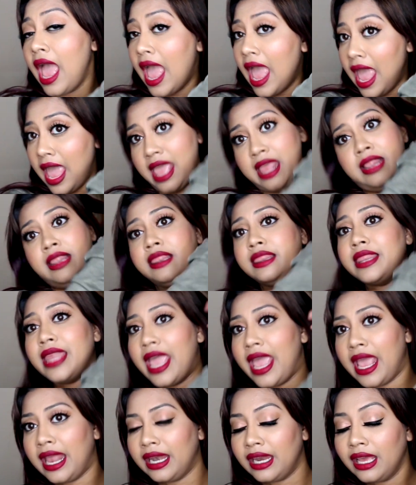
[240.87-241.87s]
and
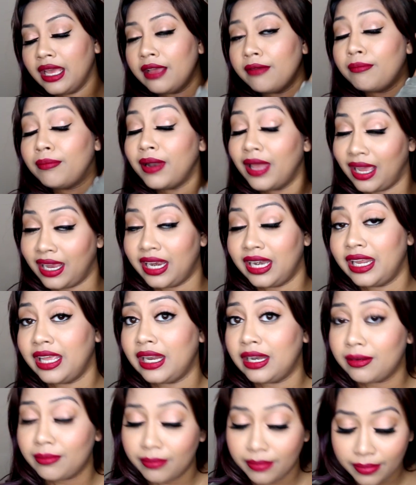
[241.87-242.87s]
then plug it
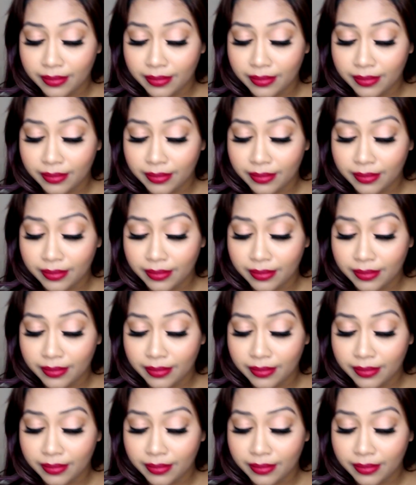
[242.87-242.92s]
in.